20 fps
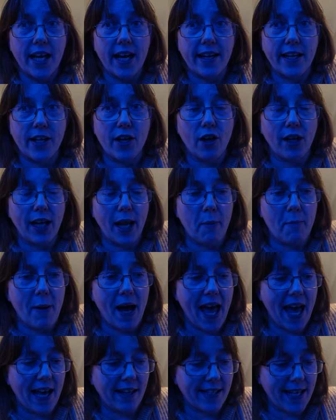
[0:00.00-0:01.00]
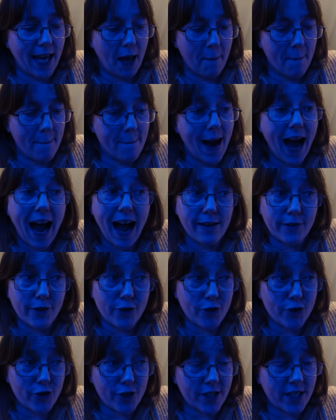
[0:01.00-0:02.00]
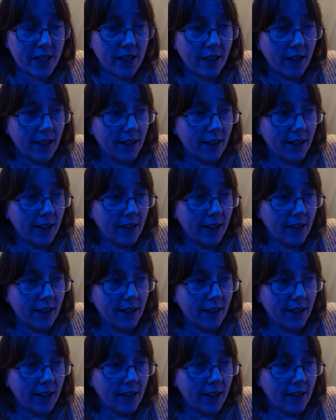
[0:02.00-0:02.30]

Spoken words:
not let my head get mashed.